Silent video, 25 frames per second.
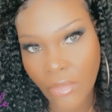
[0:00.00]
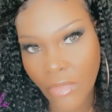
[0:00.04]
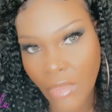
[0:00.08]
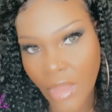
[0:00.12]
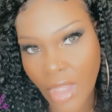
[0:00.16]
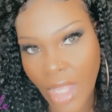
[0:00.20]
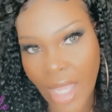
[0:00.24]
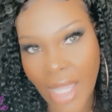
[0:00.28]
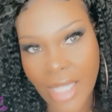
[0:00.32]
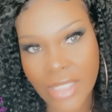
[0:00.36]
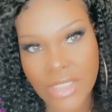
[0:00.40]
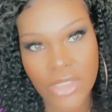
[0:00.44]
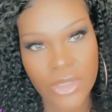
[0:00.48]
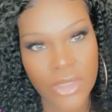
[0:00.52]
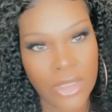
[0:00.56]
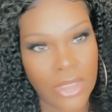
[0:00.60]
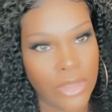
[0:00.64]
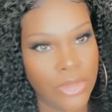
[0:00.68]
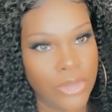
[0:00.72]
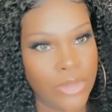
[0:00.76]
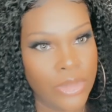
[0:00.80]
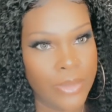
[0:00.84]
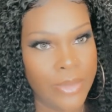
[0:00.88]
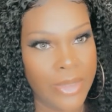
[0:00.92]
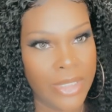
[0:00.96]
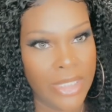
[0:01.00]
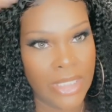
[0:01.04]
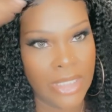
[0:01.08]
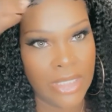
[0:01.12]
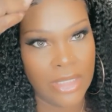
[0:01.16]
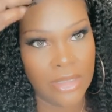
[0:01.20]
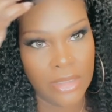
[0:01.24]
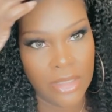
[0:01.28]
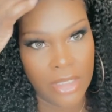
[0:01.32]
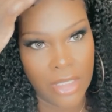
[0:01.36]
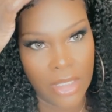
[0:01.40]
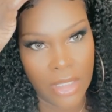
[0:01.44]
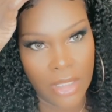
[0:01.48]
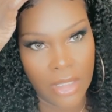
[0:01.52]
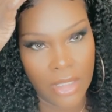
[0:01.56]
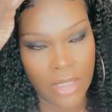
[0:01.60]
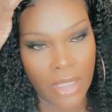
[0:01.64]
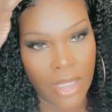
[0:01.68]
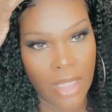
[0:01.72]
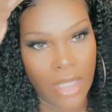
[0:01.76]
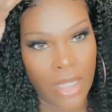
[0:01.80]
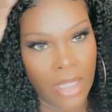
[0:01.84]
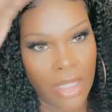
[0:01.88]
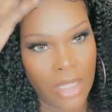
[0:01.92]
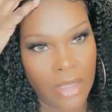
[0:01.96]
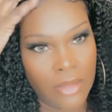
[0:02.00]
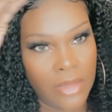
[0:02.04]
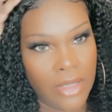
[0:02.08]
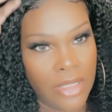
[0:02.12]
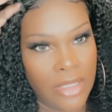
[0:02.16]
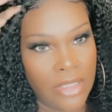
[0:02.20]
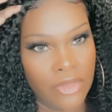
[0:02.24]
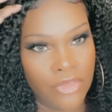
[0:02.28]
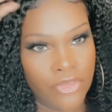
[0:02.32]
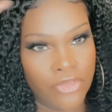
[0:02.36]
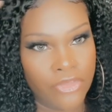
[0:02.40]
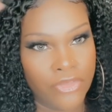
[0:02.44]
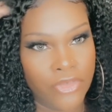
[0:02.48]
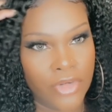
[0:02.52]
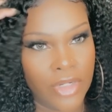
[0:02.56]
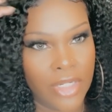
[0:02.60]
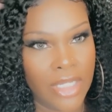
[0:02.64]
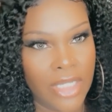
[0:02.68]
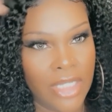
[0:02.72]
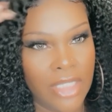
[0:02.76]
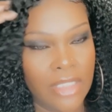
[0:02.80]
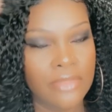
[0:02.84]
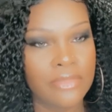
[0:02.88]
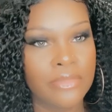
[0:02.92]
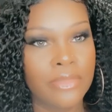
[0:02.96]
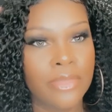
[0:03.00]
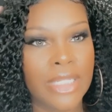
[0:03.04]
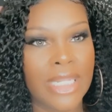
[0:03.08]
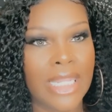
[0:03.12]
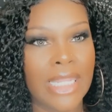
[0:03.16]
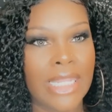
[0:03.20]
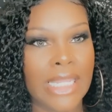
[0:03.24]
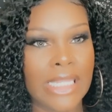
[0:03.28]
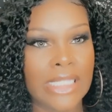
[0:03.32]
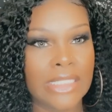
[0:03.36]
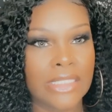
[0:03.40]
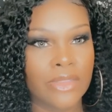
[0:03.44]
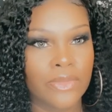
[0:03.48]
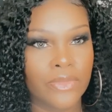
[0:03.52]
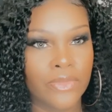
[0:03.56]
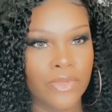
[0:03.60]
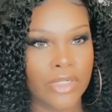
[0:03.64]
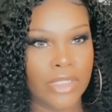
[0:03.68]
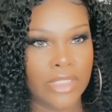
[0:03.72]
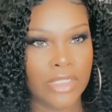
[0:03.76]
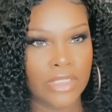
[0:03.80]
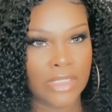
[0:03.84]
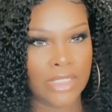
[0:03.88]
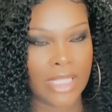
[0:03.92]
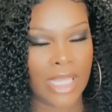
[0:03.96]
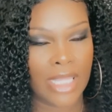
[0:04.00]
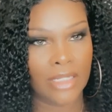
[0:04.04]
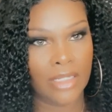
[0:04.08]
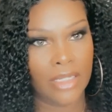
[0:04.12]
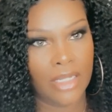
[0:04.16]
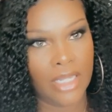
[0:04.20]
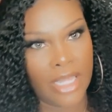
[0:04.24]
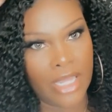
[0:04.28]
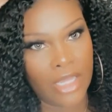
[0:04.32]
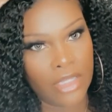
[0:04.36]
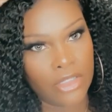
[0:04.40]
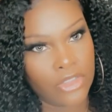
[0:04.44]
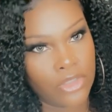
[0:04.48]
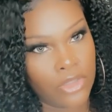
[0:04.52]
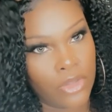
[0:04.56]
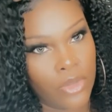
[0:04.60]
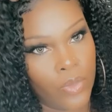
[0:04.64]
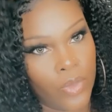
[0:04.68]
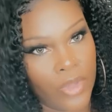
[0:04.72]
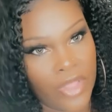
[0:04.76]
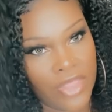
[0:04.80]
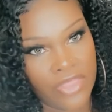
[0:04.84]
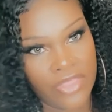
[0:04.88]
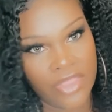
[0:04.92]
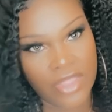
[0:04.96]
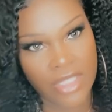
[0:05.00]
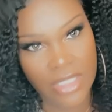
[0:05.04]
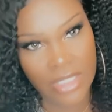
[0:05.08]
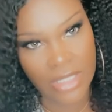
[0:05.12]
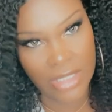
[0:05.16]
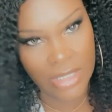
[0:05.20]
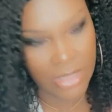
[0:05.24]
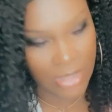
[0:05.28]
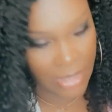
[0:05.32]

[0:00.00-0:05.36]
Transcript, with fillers: I do a little bit in the front, but I like the where it's kind of natural. And with this,